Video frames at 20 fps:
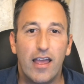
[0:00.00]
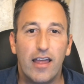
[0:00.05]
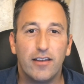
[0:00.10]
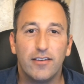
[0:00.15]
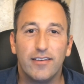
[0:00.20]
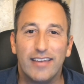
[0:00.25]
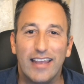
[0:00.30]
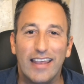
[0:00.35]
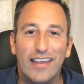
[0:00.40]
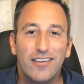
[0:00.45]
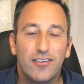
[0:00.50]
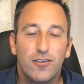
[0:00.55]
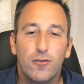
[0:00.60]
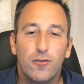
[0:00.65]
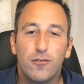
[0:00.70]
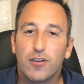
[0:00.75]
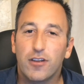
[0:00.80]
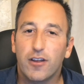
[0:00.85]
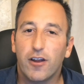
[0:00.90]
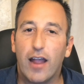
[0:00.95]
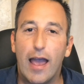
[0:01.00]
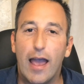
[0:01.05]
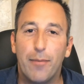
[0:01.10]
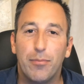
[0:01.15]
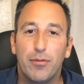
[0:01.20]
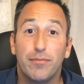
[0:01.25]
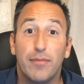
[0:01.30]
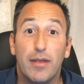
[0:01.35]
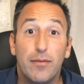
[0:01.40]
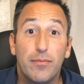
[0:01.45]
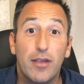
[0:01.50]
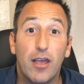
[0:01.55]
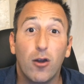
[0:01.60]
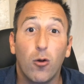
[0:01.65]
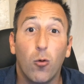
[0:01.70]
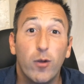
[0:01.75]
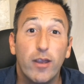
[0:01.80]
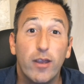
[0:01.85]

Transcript: And dates usually are maybe on a